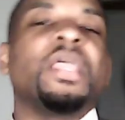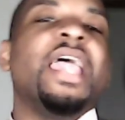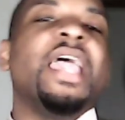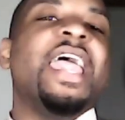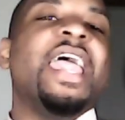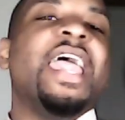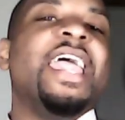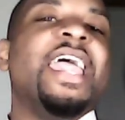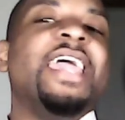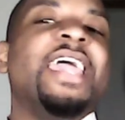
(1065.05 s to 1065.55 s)

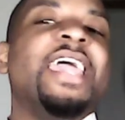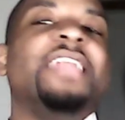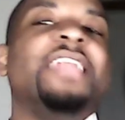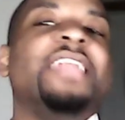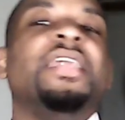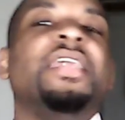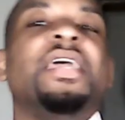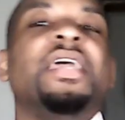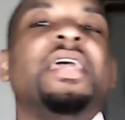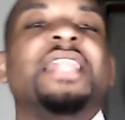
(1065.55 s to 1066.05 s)
And
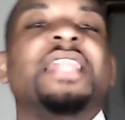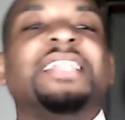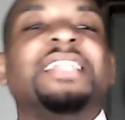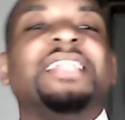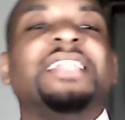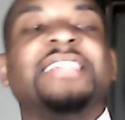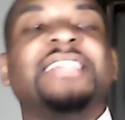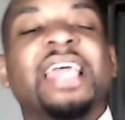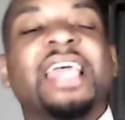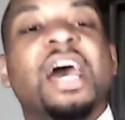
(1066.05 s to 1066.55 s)
let's
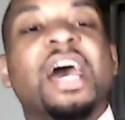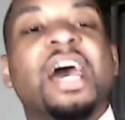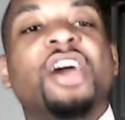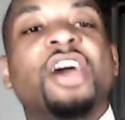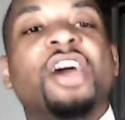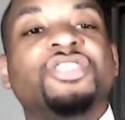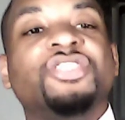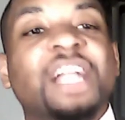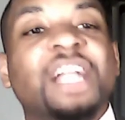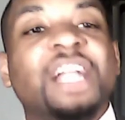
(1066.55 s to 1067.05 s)
say a
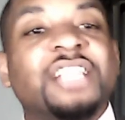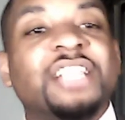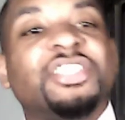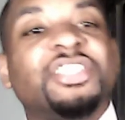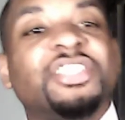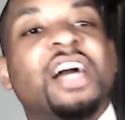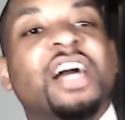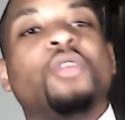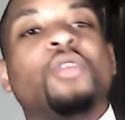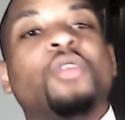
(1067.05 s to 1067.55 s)
$100
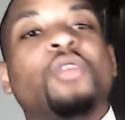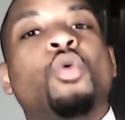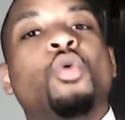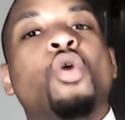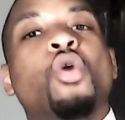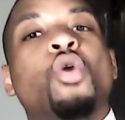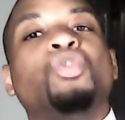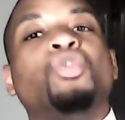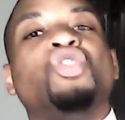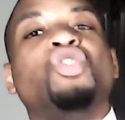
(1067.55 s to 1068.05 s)
stock
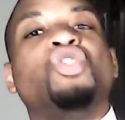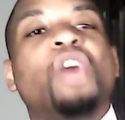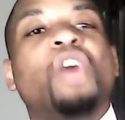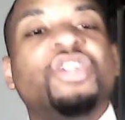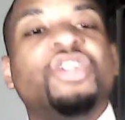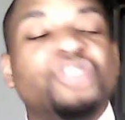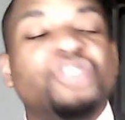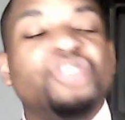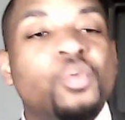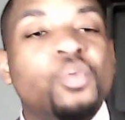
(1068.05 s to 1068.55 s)
goes to
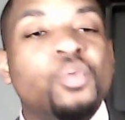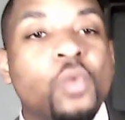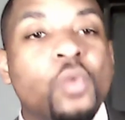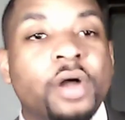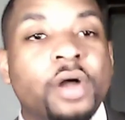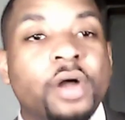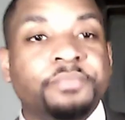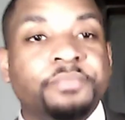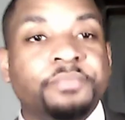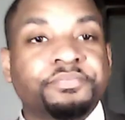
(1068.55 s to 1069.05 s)
101.